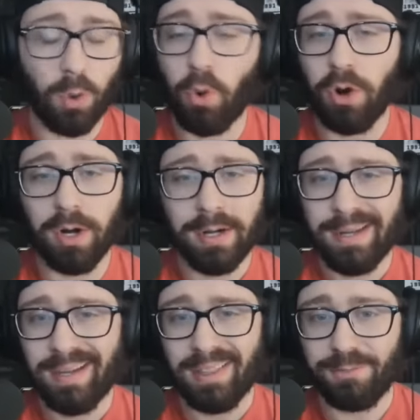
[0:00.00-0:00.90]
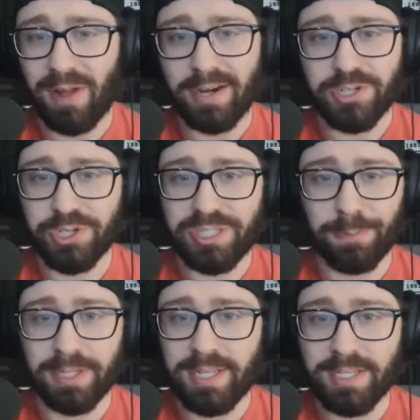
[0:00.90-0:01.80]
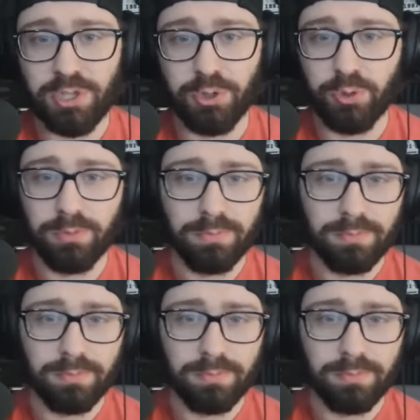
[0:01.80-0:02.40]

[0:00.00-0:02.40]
or the Flyers just simply need to